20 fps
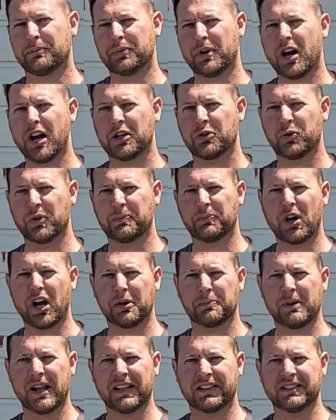Brock with
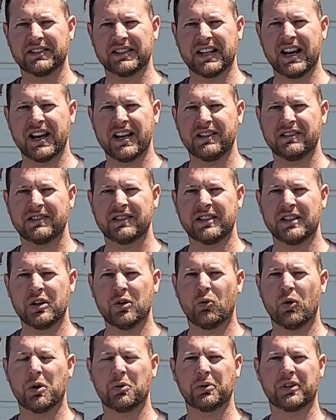Brock Black Designs.
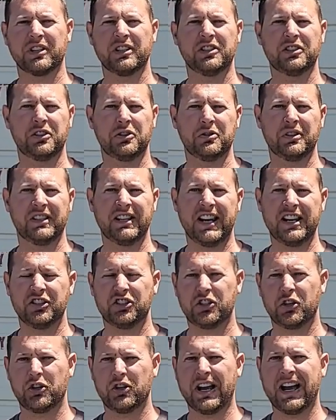What we're going to do today
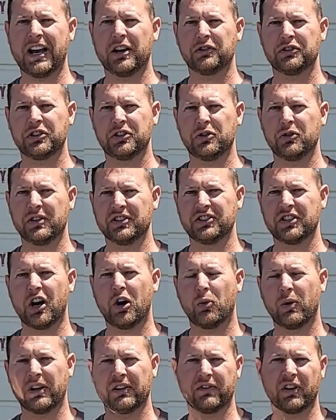is show you how to
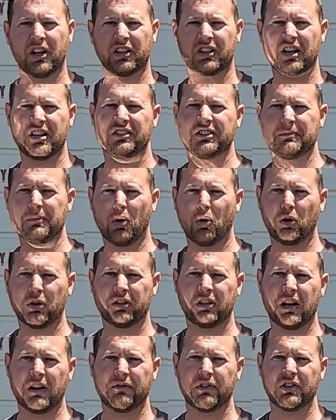install one of our custom
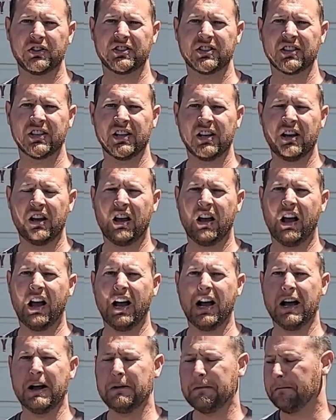horn covers
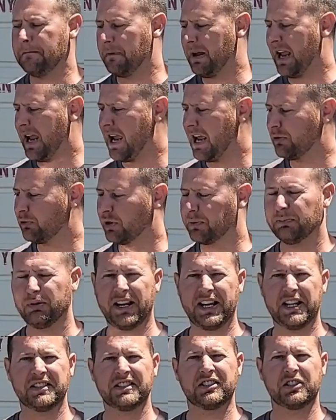and
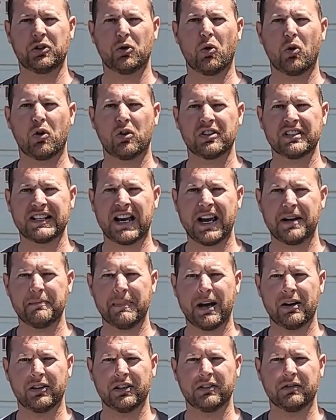replace your
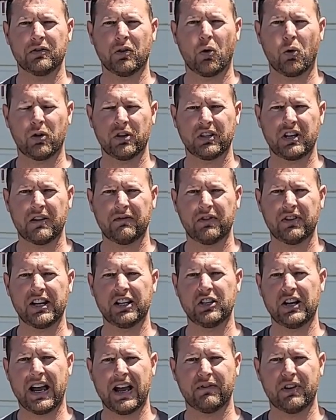side-mounted horn cover
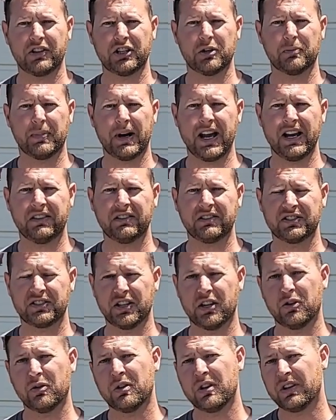that you have on your bike.
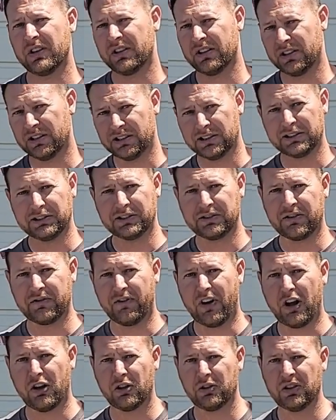So
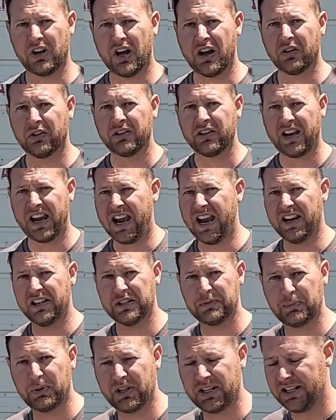follow along, and
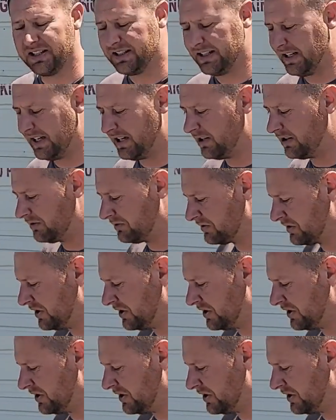it's pretty easy here.